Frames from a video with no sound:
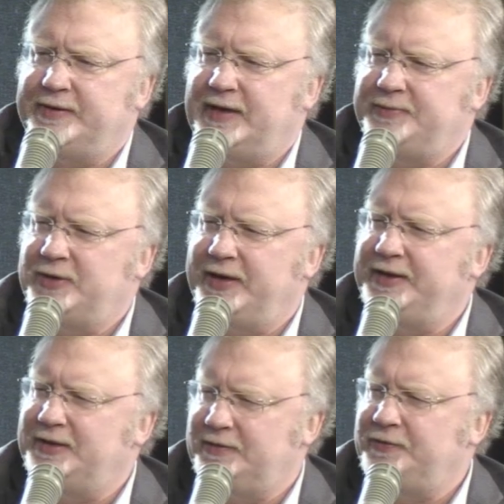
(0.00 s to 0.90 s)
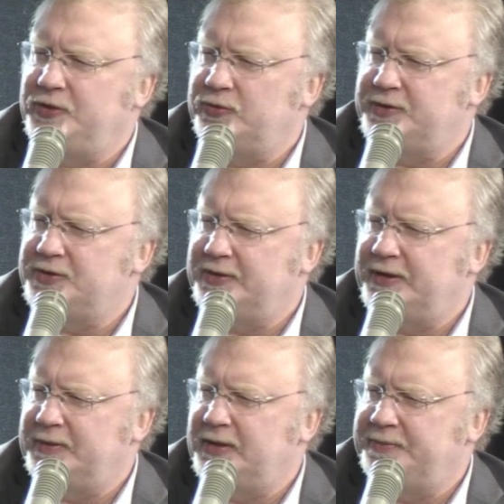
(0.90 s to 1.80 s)
I'm trying to give the viewers
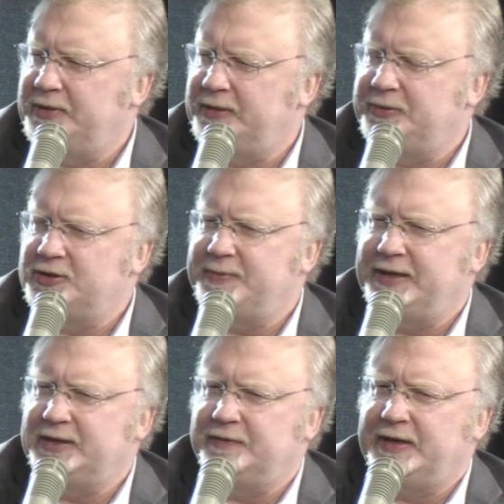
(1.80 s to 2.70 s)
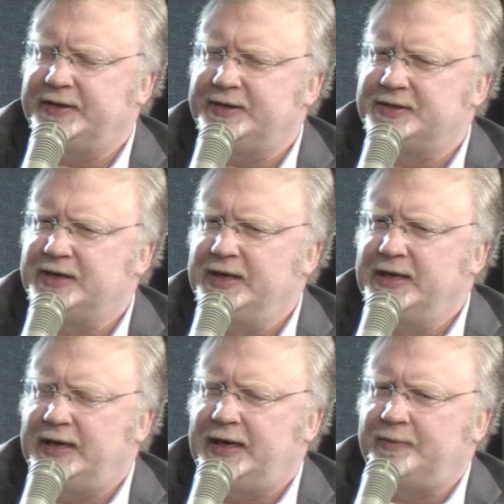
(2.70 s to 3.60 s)
a perspective on this.
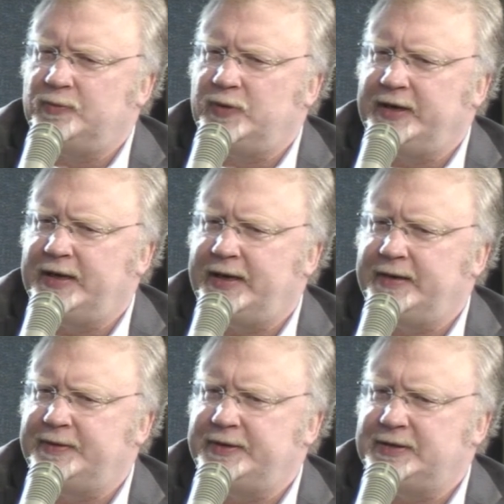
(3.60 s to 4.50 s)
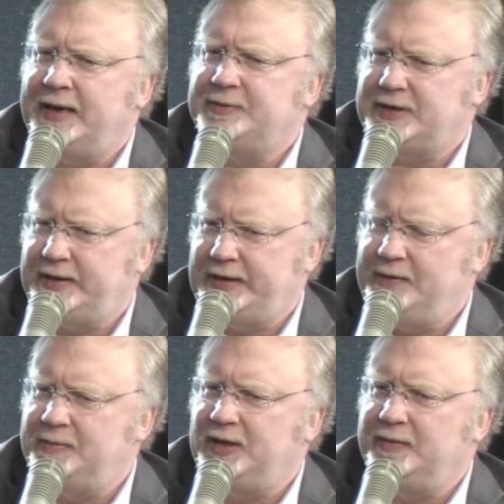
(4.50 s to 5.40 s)
When the times I
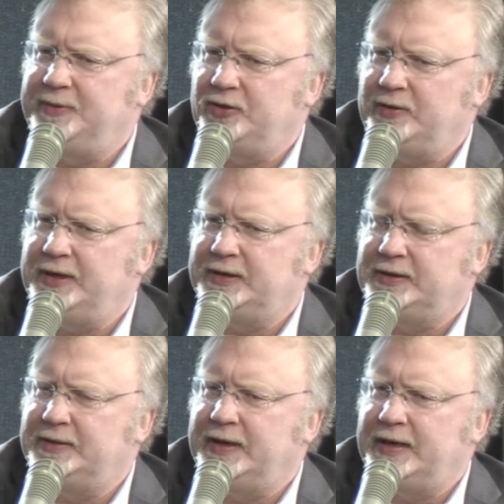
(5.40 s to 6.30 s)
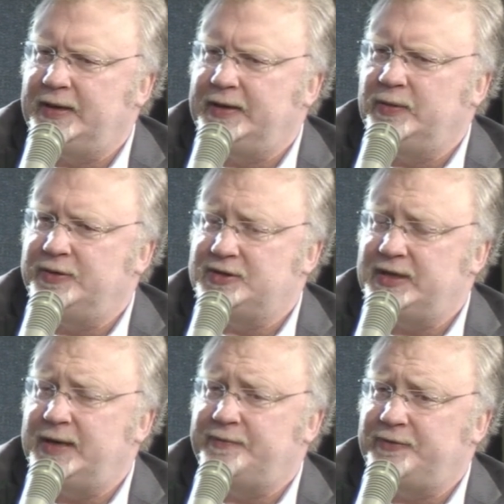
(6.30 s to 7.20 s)
came to Bellamy Creek, it was
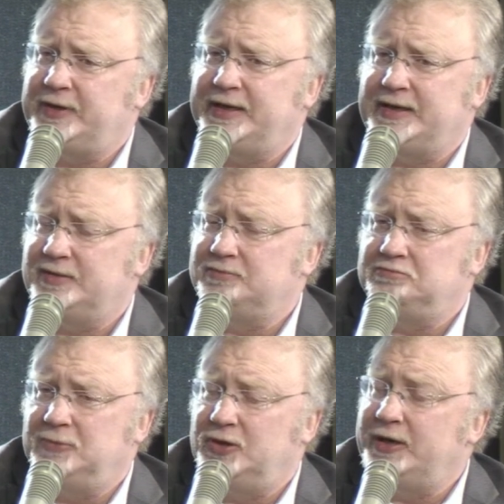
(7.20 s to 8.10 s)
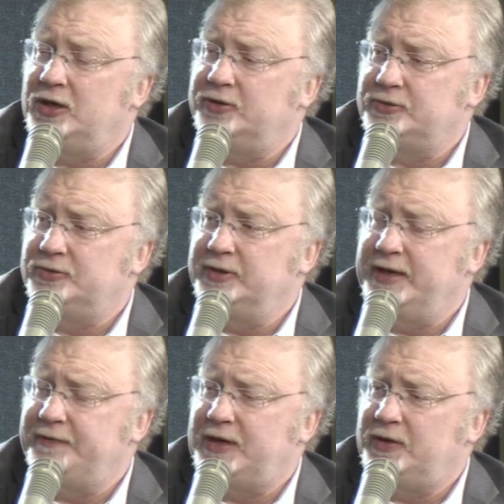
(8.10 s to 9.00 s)
set up for like a
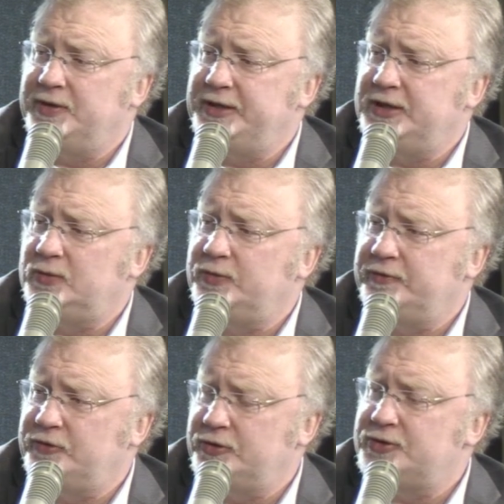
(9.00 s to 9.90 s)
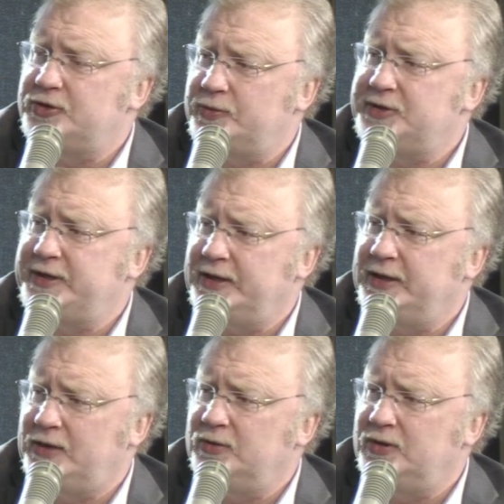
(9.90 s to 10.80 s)
2.5 hour deal where first there was like an
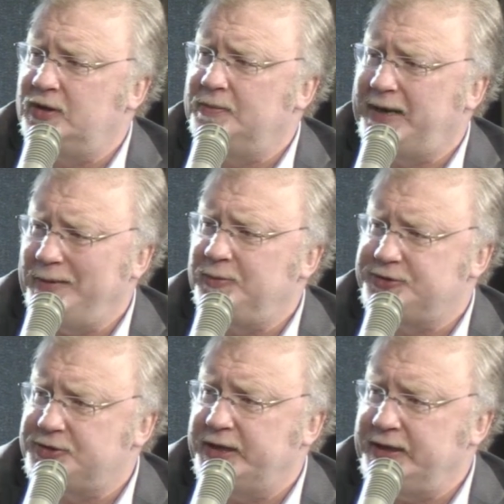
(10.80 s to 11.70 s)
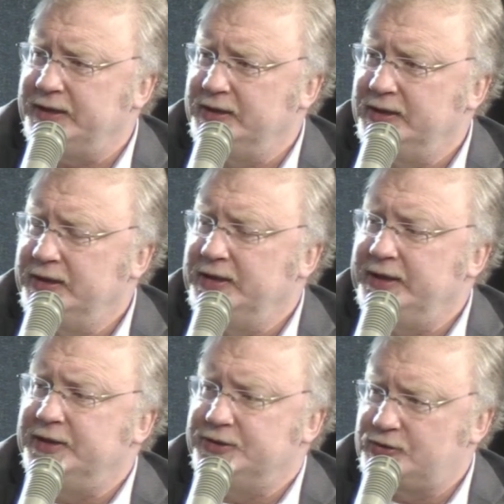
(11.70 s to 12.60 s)
hour-long Bible study
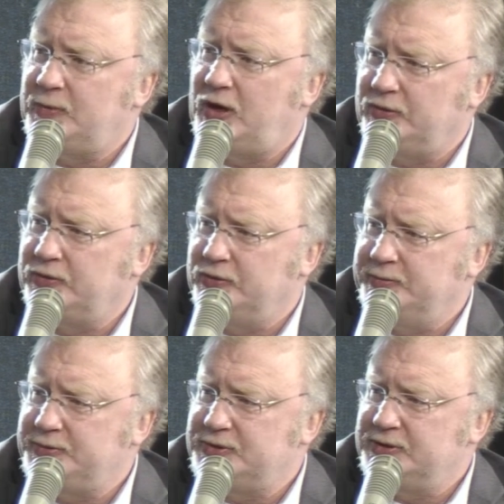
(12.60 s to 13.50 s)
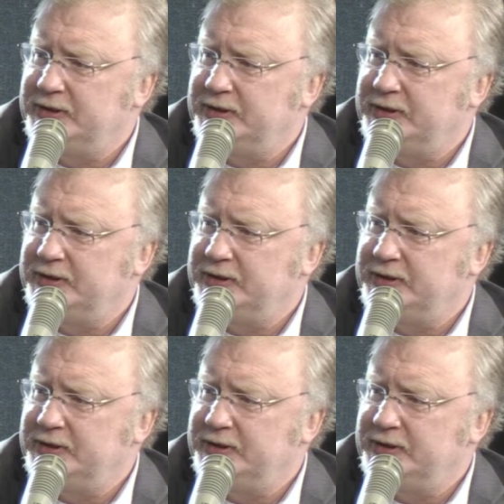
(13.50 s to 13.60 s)
in small groups,